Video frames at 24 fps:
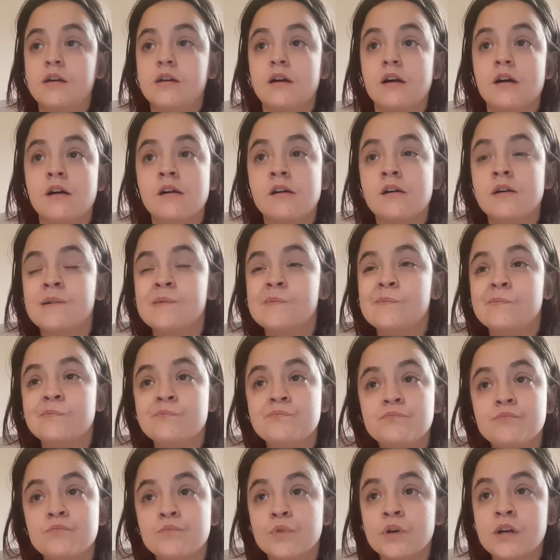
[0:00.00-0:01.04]

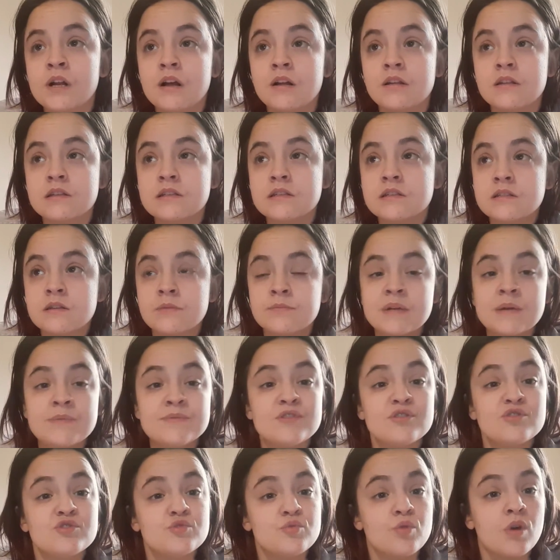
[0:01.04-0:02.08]
What else? Sometimes
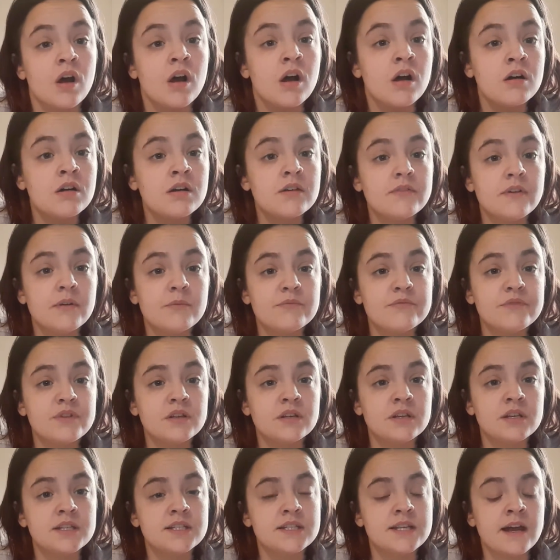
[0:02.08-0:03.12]
I'll draw if I'm
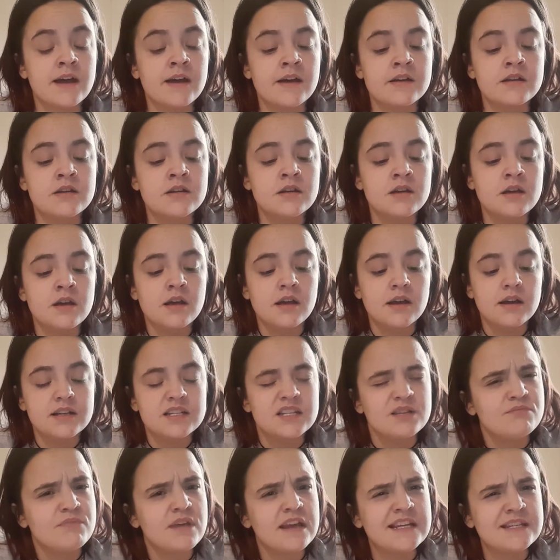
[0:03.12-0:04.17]
feeling sad because
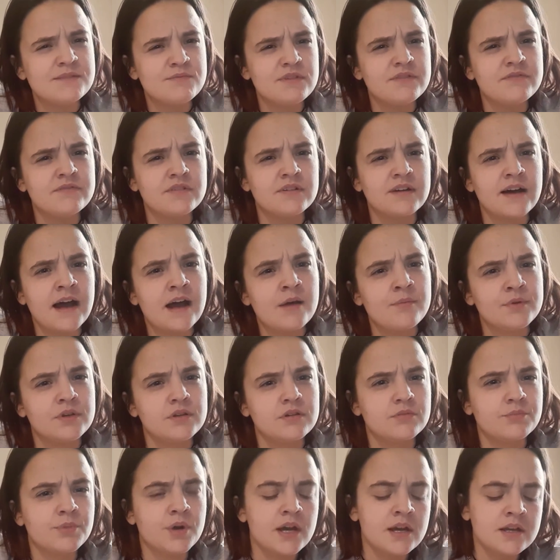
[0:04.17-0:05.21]
it makes me feel
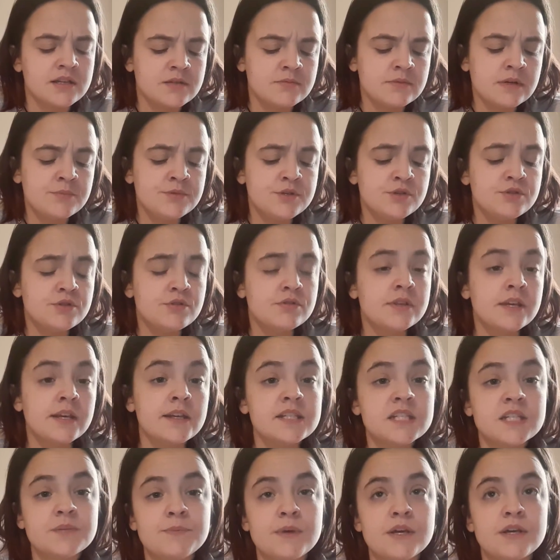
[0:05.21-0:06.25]
happier, right? Sometimes you do
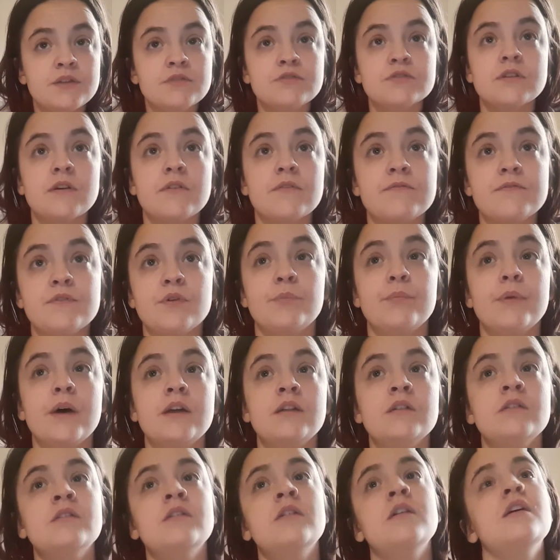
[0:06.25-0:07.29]
things to make yourself feel
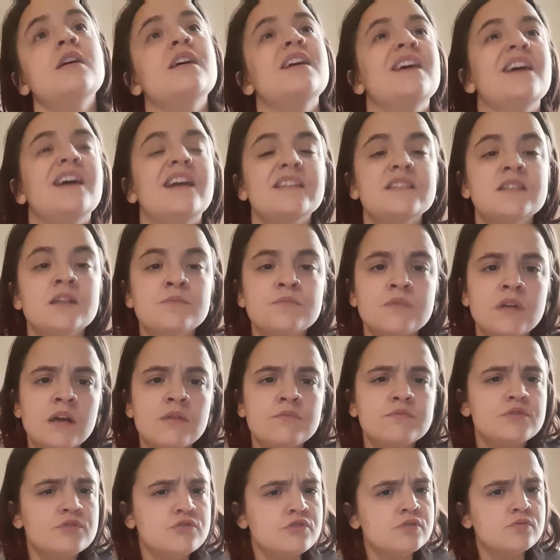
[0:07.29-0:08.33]
better, and
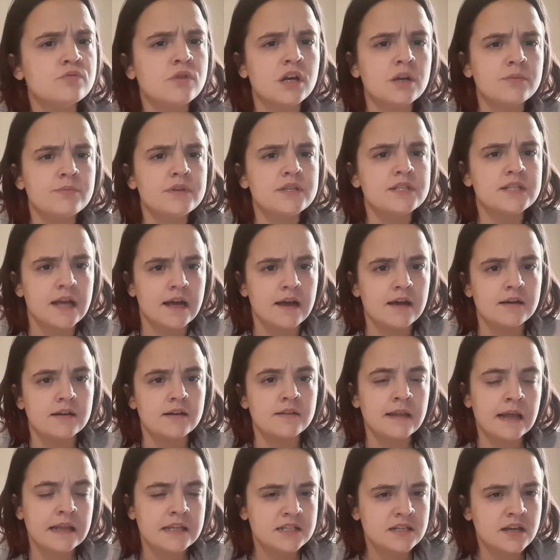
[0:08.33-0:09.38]
sometimes you just want to be sad.
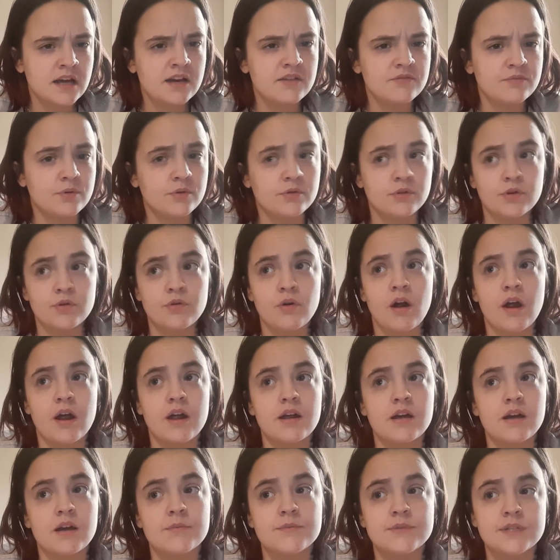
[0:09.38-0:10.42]
And that's kind of where the crying
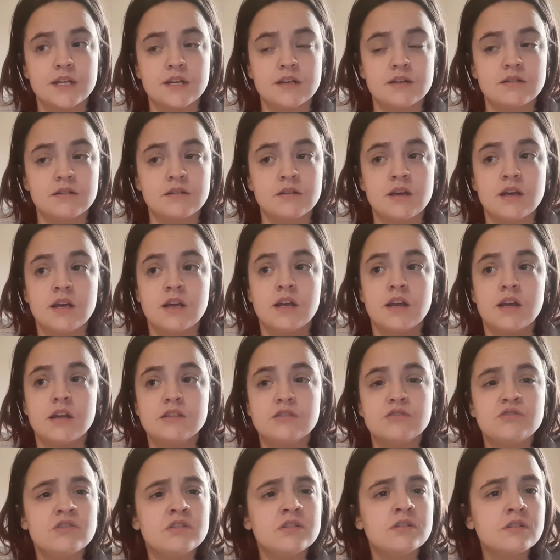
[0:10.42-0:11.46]
comes in, is
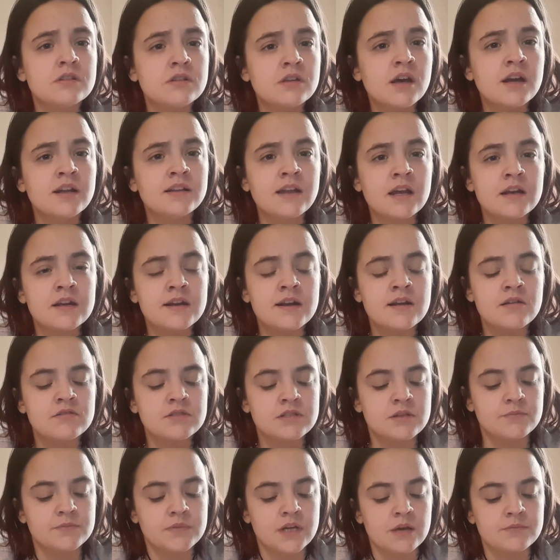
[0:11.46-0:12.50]
you got to let it out
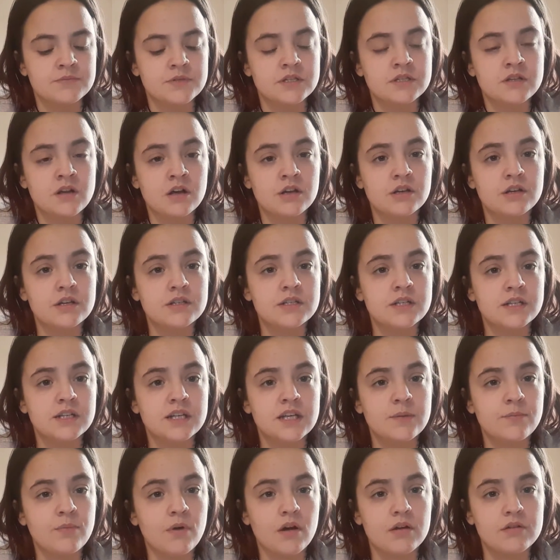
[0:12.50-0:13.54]
sometimes. It's not good to
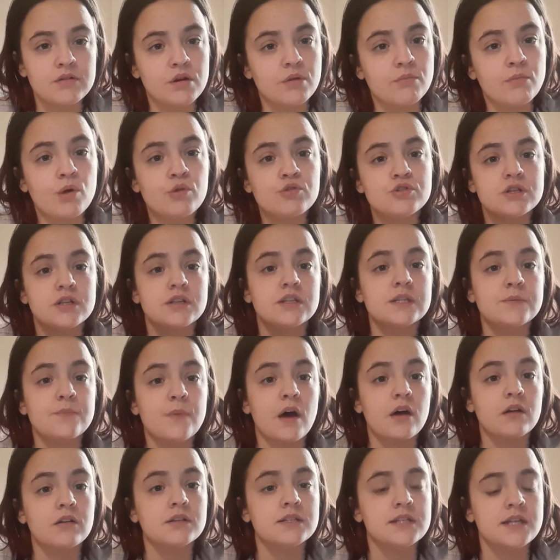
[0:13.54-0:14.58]
keep all your emotions
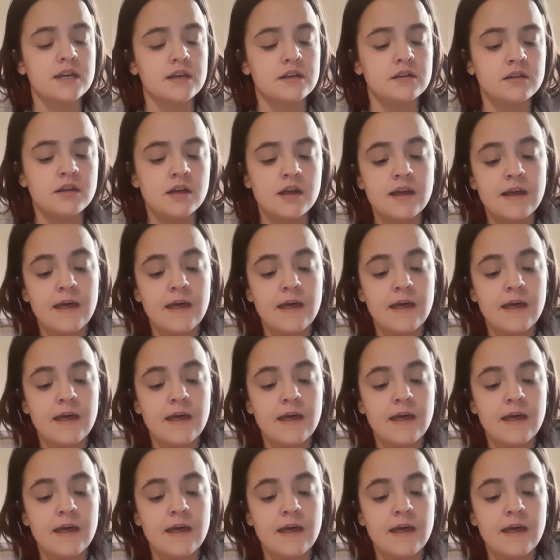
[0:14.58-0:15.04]
bottled in.